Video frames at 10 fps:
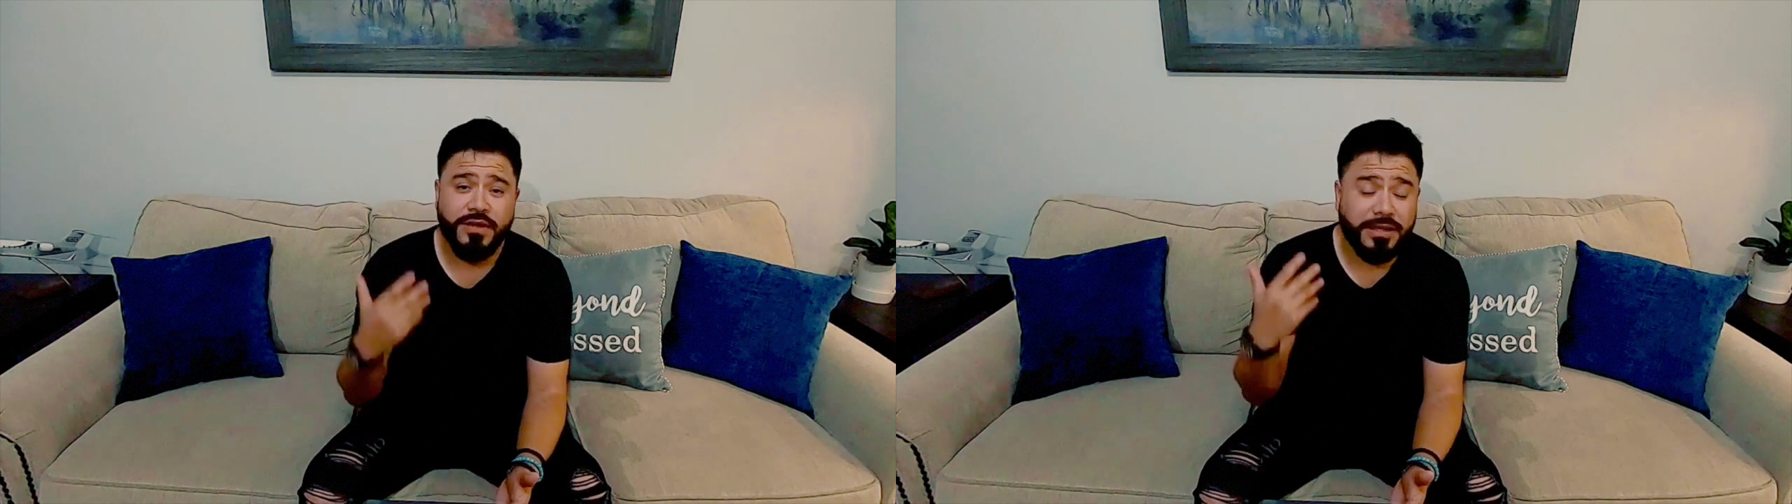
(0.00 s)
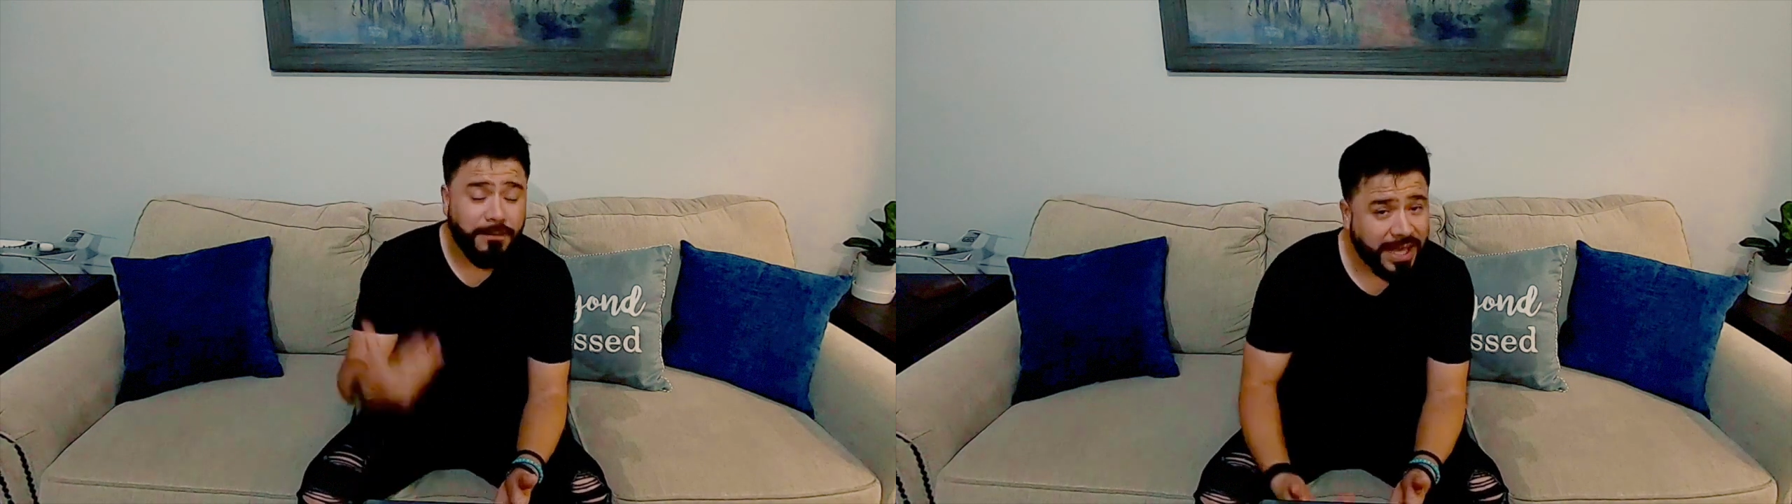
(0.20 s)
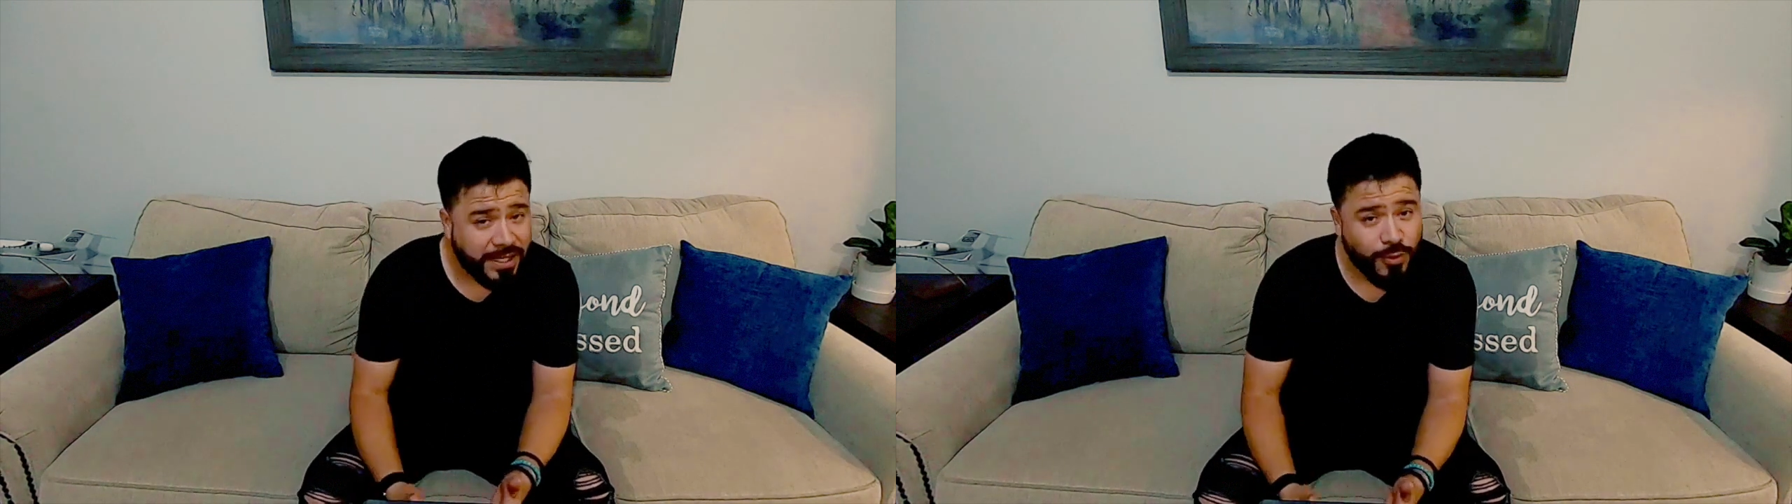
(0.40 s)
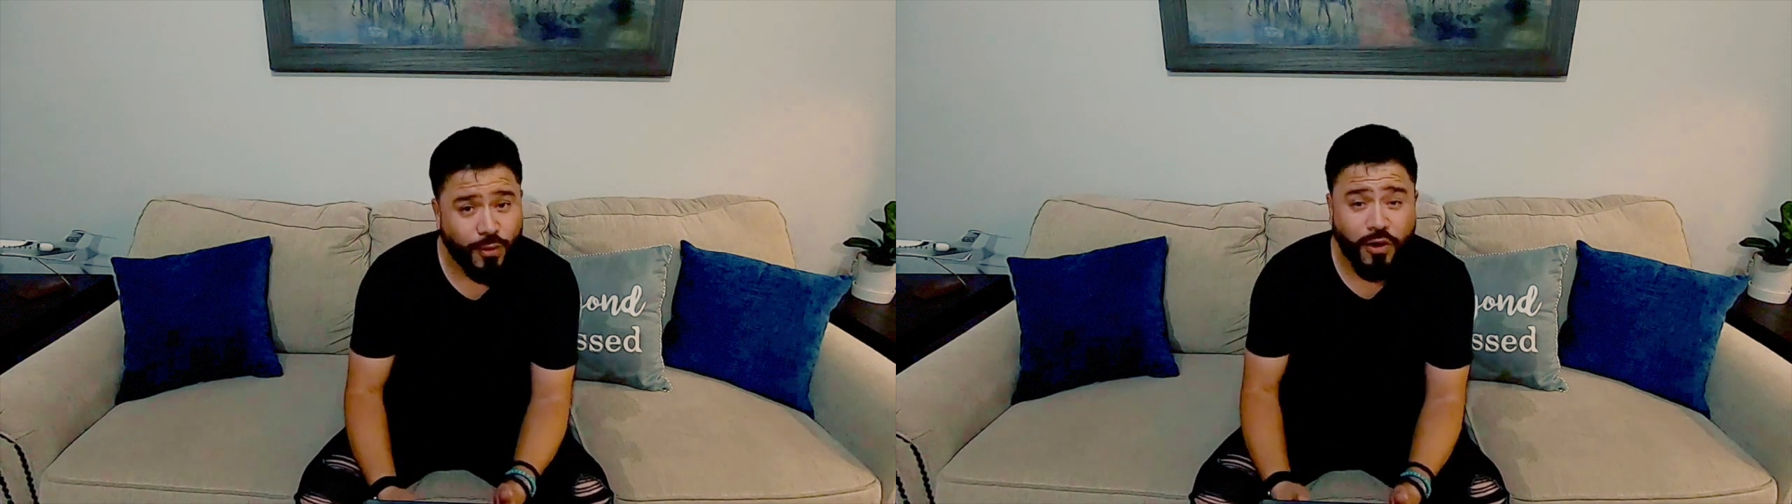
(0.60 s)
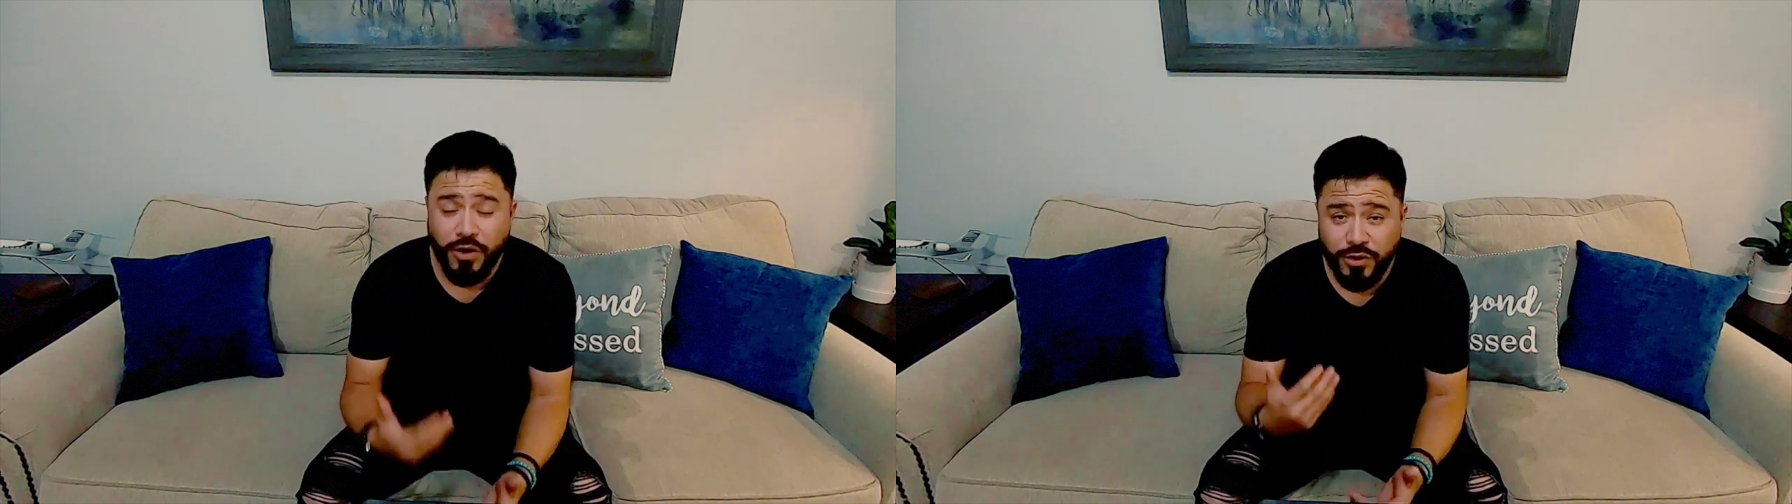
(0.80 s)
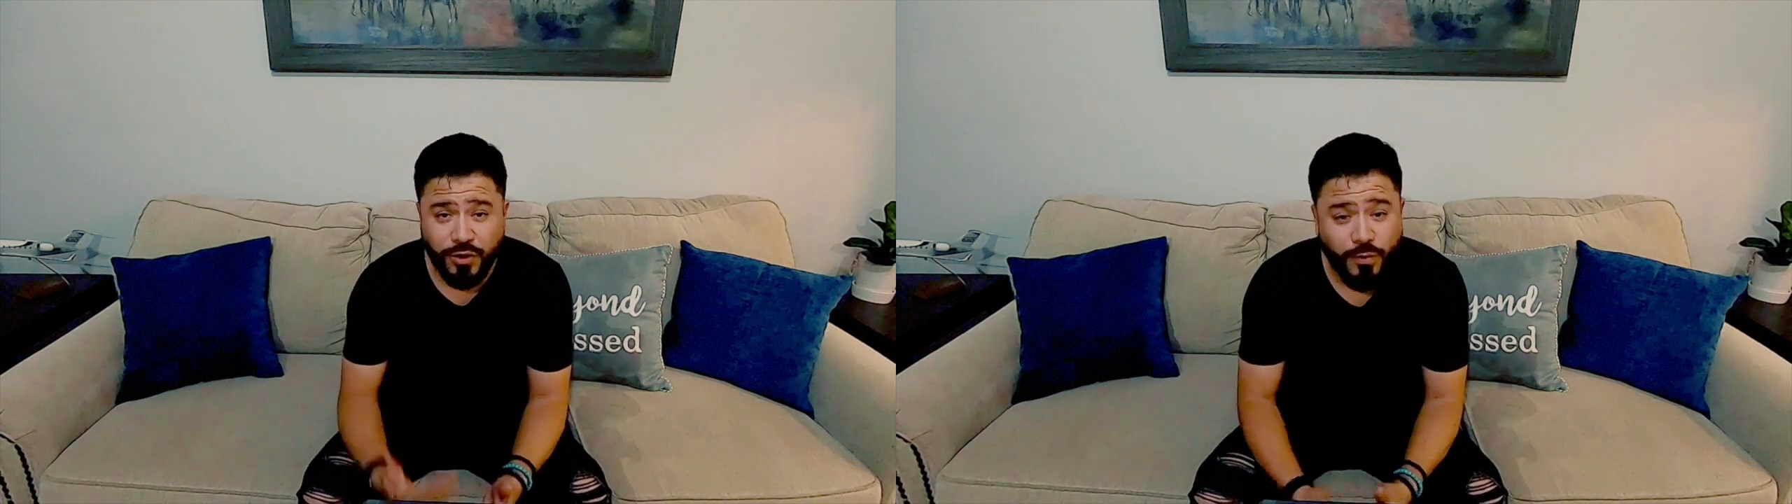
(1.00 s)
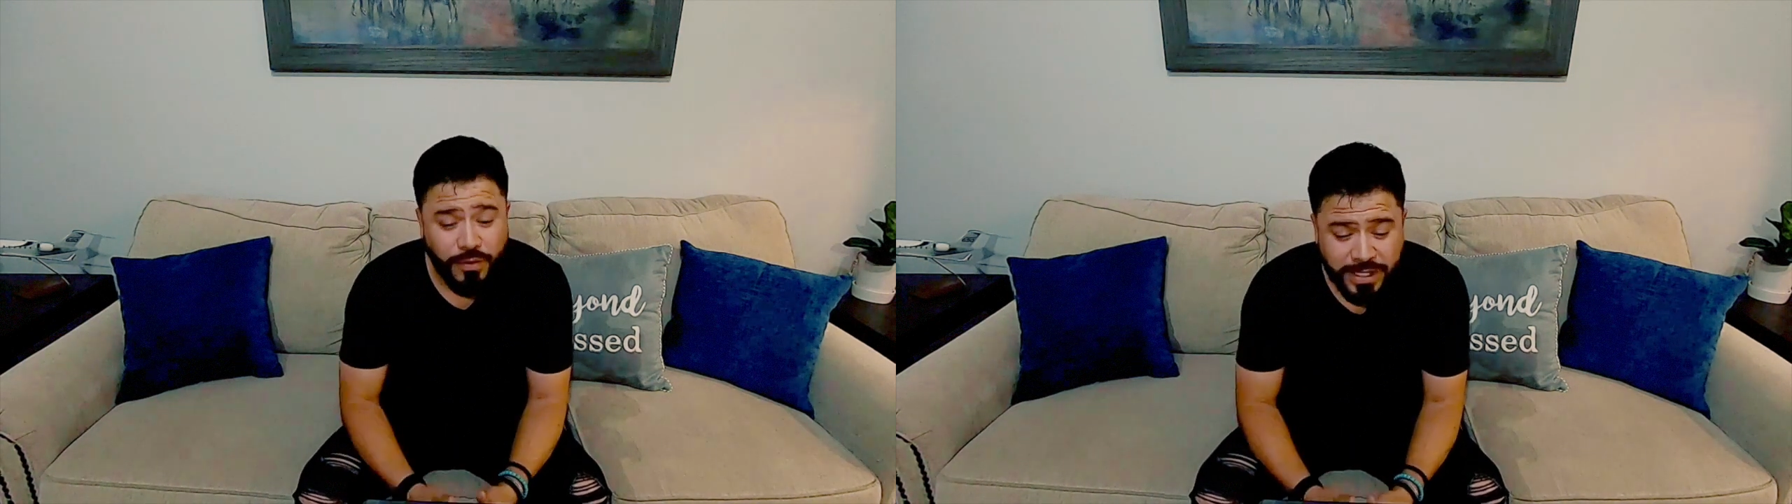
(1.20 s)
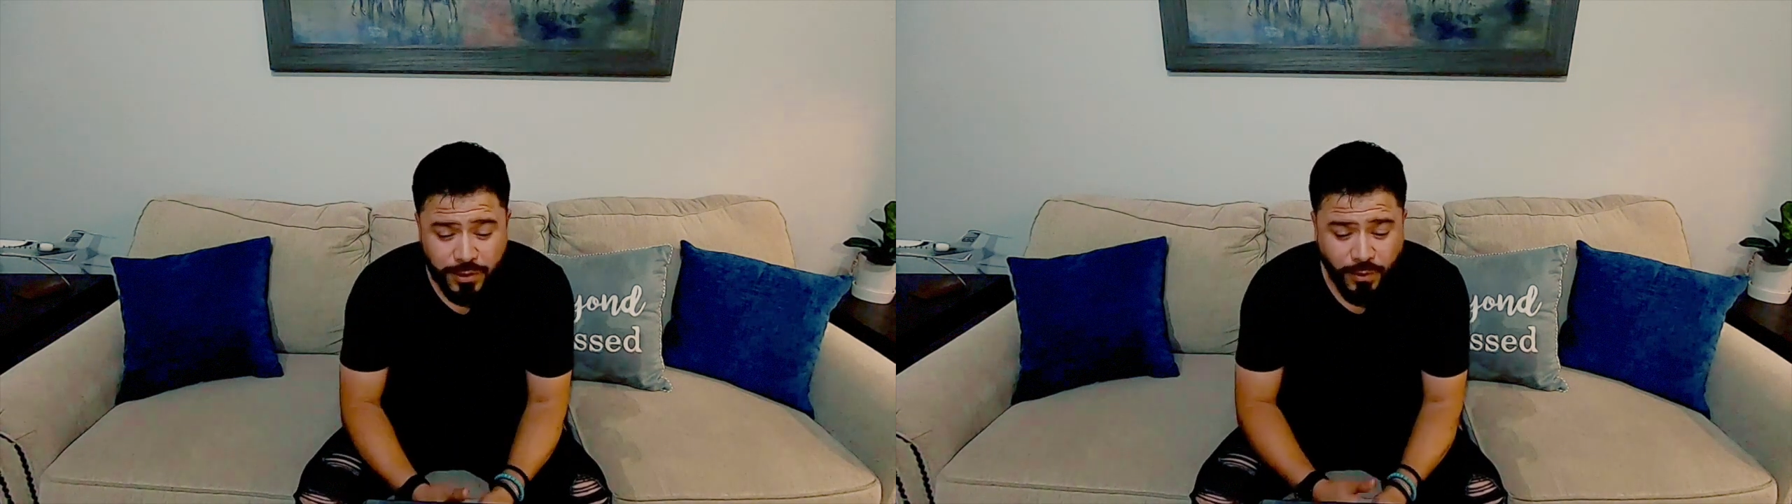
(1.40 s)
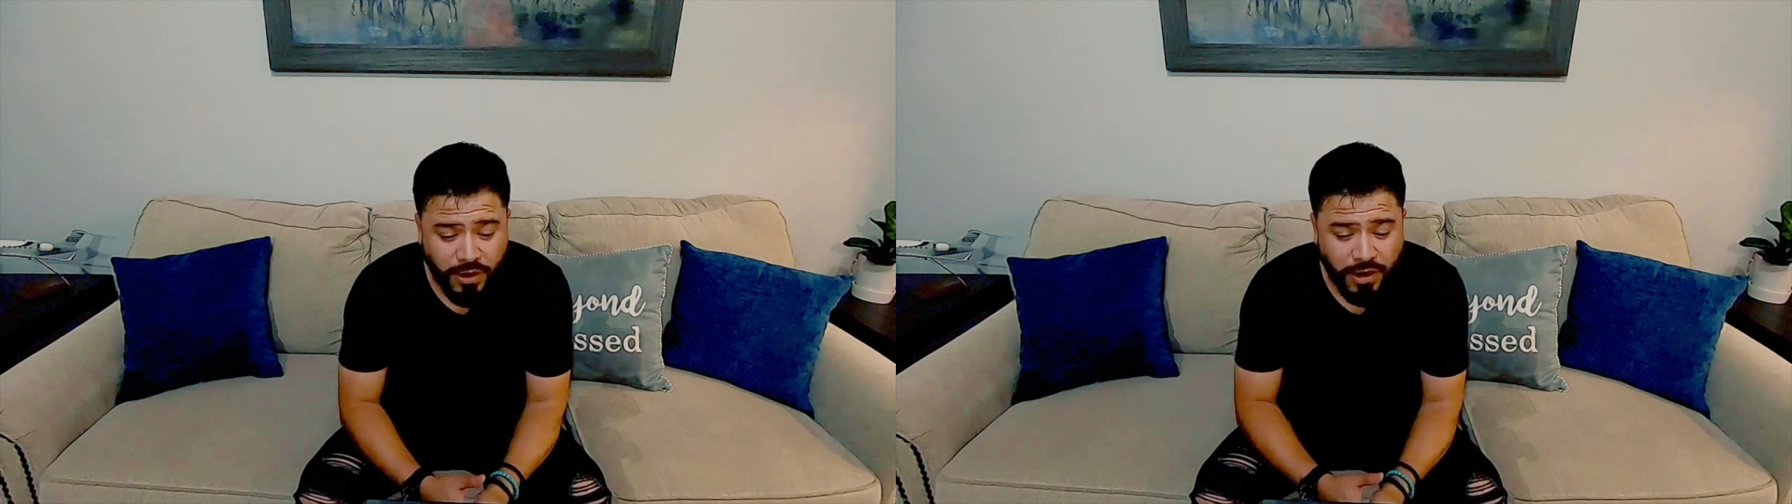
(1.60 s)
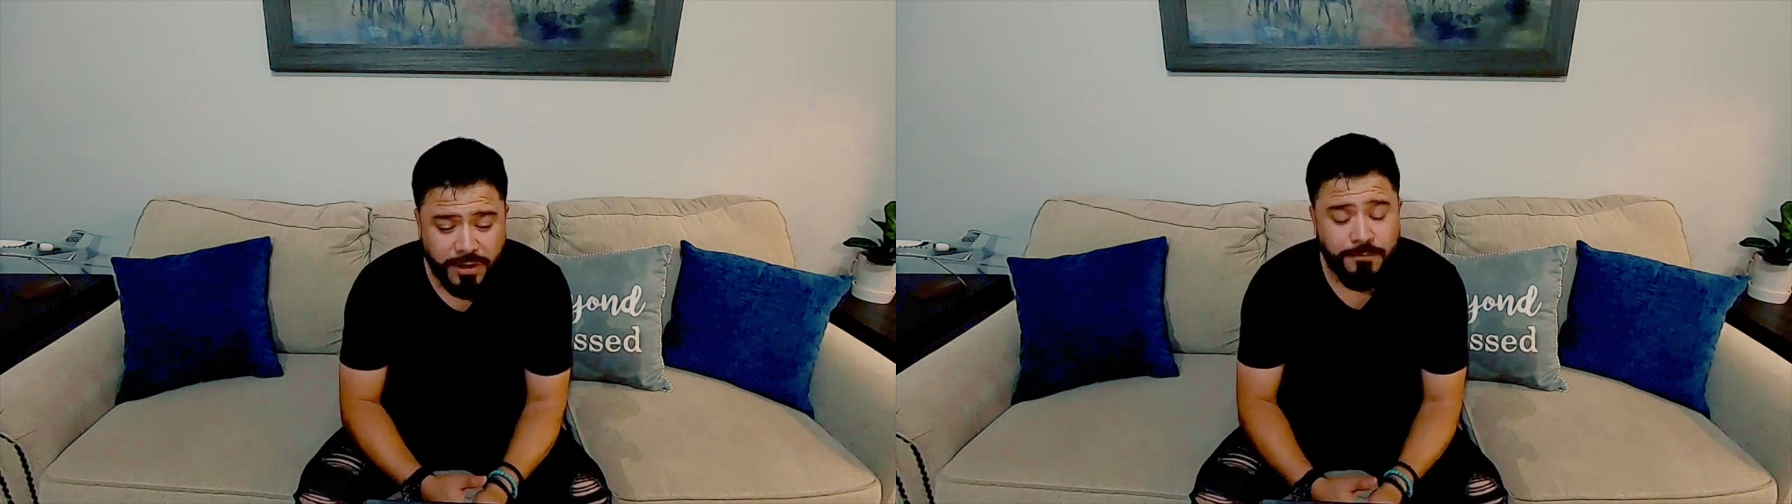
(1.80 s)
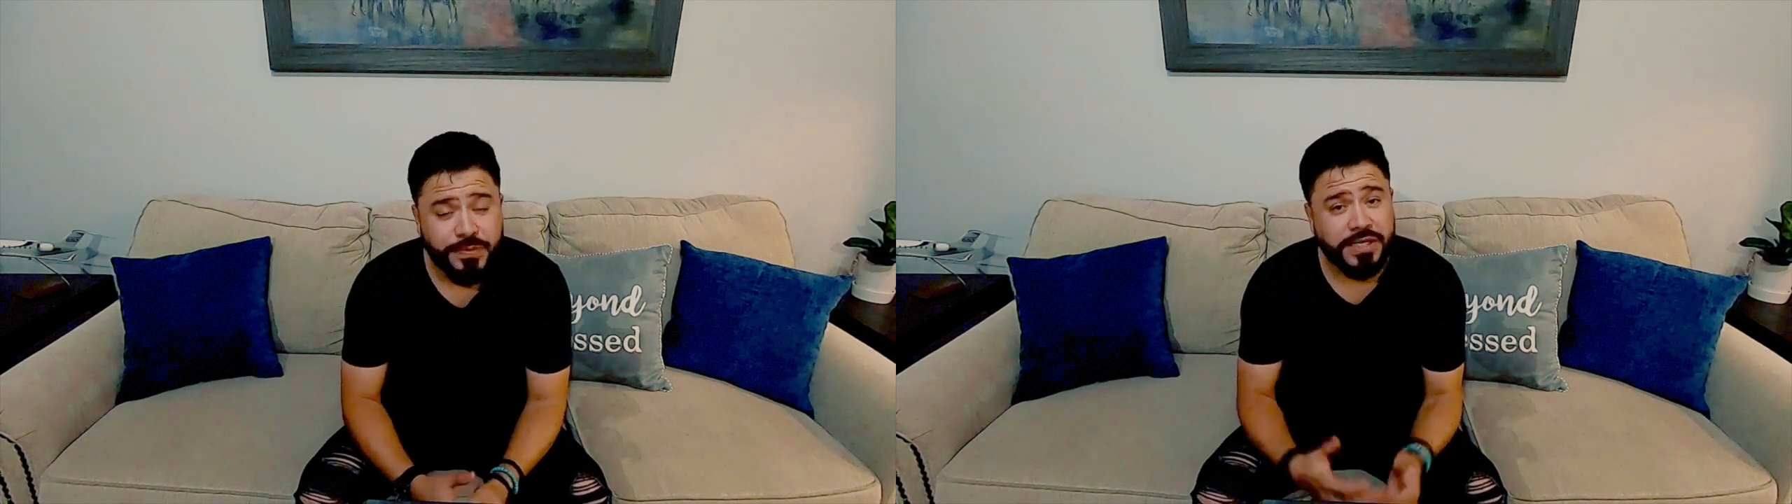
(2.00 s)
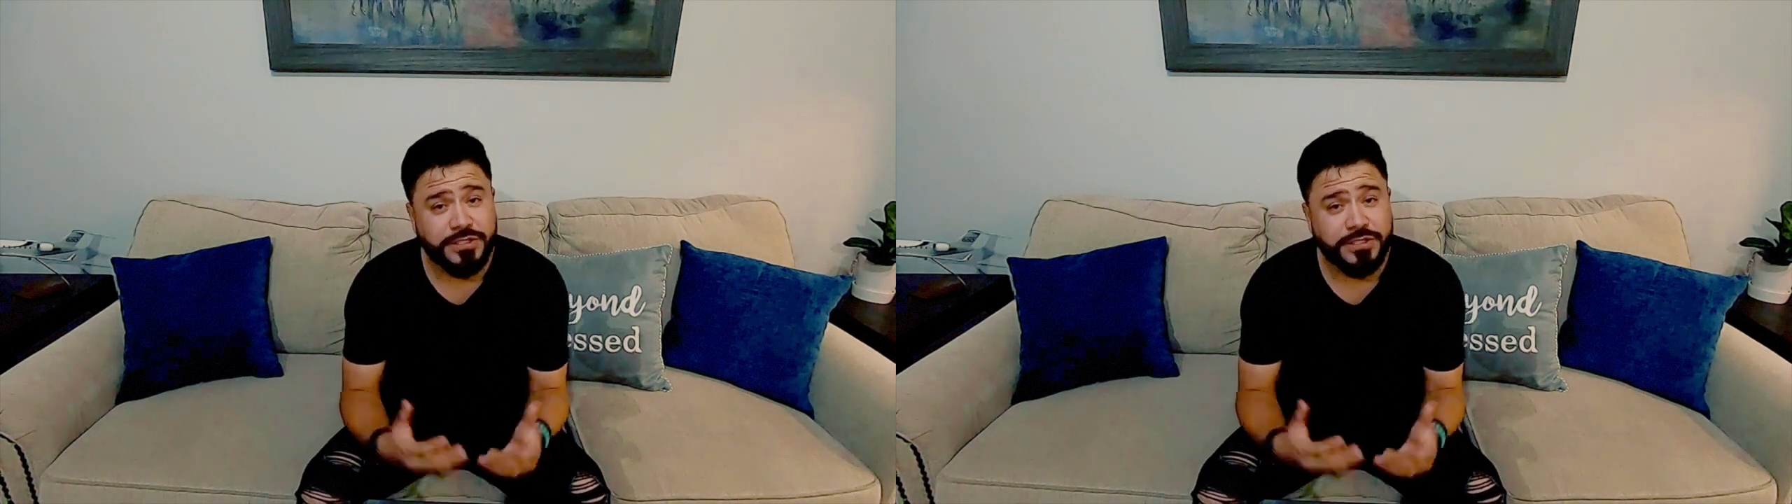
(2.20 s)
the man you are the woman you are